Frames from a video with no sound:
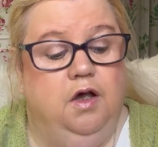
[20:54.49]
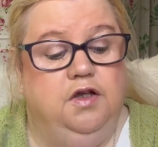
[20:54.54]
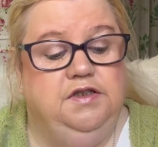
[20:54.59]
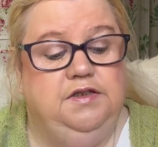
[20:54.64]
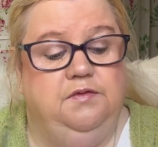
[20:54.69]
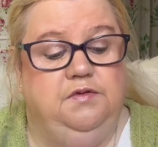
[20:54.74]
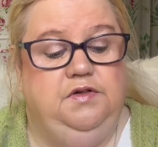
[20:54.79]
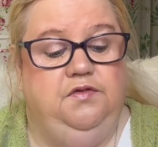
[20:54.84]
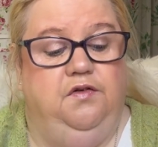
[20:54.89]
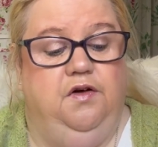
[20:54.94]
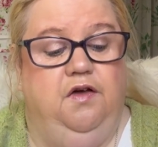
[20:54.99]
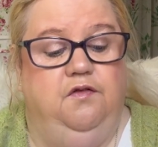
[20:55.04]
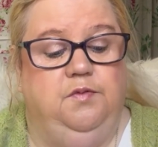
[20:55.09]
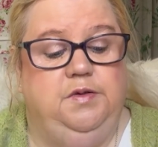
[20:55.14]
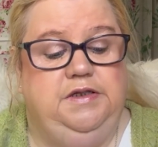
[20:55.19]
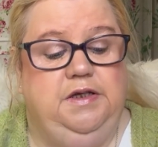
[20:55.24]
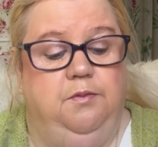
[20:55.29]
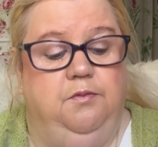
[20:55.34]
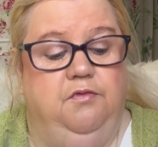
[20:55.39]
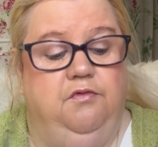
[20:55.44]

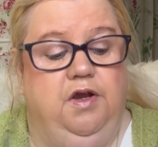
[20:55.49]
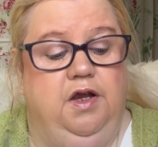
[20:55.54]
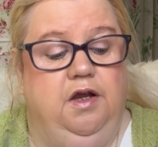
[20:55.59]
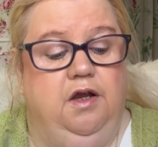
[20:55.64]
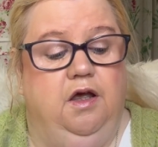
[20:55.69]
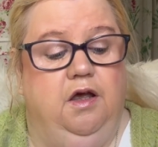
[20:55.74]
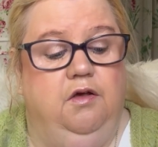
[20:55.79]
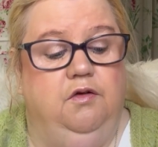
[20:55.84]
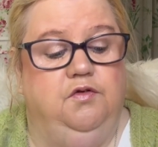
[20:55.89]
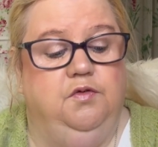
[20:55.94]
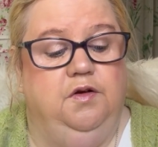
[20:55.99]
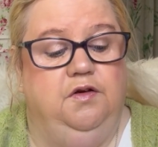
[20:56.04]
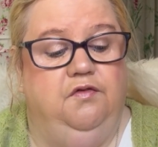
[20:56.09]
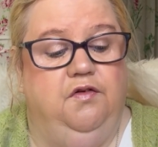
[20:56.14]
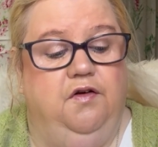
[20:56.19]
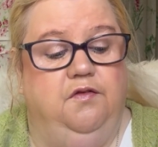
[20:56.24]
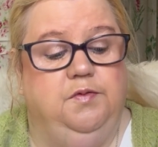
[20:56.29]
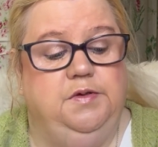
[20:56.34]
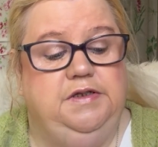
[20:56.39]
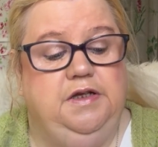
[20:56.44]
75% merino,
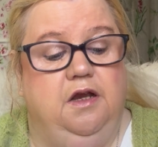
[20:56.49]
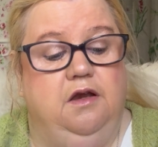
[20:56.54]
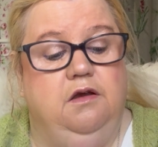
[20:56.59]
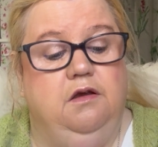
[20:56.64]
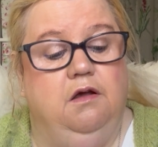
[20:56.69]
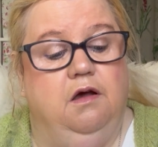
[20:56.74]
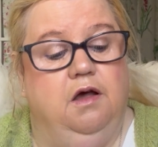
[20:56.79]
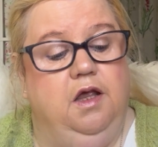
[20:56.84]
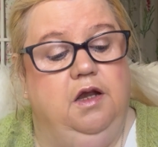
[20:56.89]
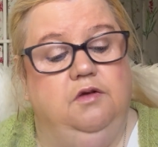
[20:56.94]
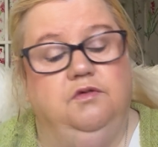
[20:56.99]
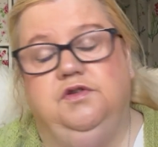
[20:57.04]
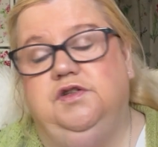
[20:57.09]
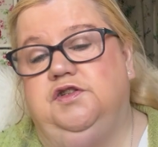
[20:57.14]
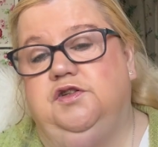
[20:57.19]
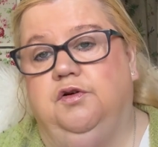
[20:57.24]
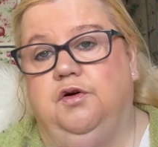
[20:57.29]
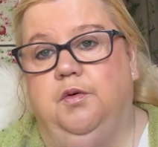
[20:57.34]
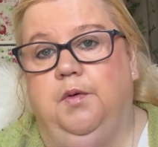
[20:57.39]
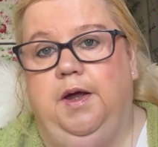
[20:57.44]
25% nylon,
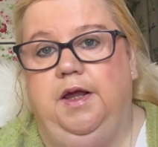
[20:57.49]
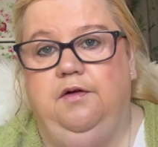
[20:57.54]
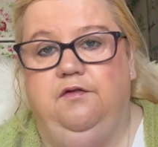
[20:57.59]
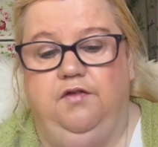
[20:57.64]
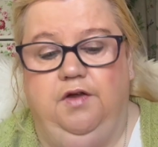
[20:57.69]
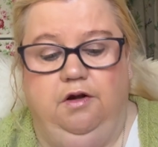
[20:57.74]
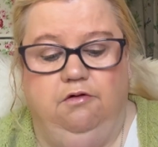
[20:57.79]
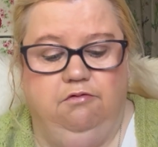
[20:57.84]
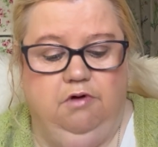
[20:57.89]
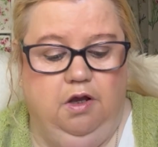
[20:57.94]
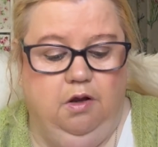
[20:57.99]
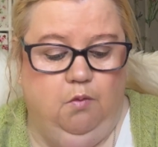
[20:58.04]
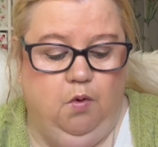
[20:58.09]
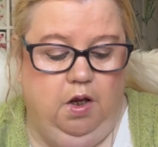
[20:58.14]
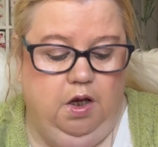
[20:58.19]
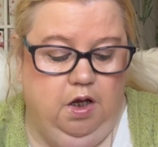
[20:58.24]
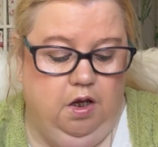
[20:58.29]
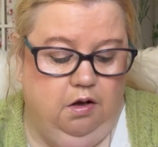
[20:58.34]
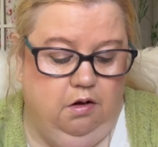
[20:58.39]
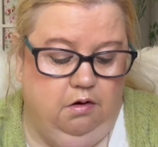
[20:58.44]
sock weight, fingering
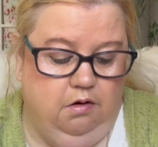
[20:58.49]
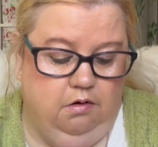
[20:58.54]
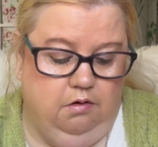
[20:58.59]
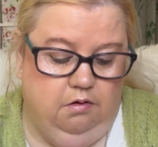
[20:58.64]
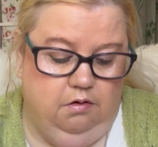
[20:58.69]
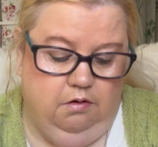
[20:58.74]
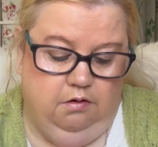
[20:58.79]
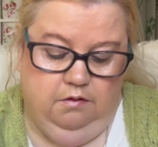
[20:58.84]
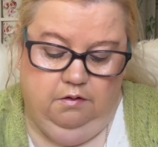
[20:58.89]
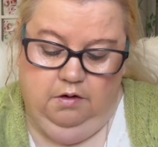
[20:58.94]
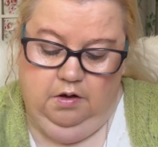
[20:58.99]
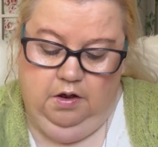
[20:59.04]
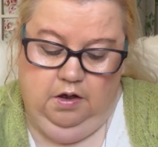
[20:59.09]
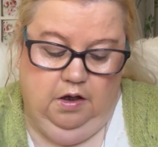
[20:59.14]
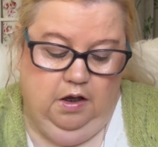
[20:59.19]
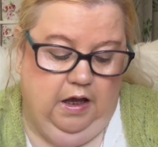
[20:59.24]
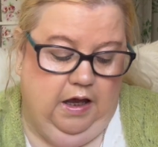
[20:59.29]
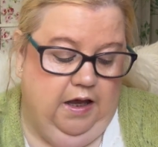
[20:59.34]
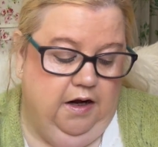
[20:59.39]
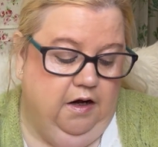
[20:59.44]
weight yarn.
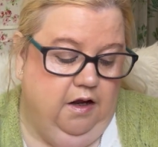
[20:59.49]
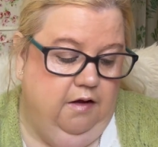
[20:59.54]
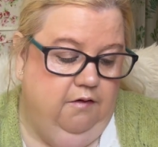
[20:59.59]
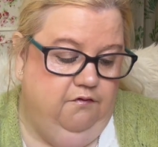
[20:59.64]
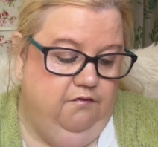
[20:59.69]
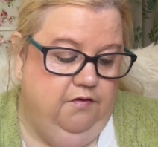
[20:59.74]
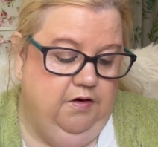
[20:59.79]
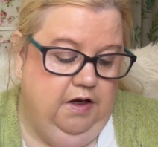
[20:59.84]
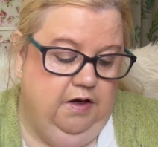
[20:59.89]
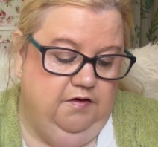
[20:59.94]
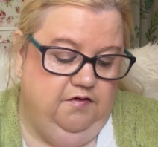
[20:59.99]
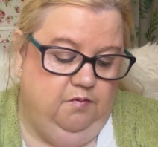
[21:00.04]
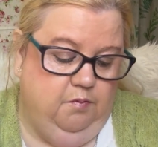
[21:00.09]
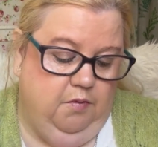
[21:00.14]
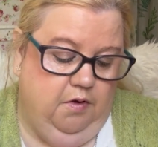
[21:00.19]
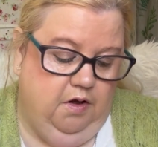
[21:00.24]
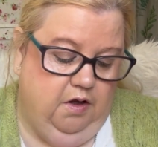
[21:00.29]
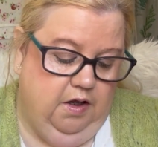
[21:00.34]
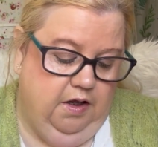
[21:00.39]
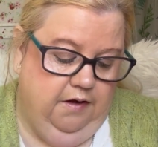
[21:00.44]
And I've knit
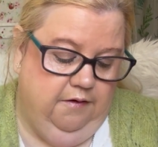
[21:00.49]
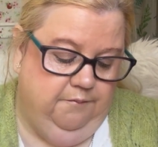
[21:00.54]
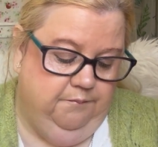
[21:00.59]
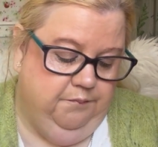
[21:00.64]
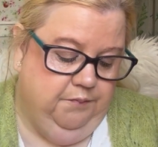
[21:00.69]
my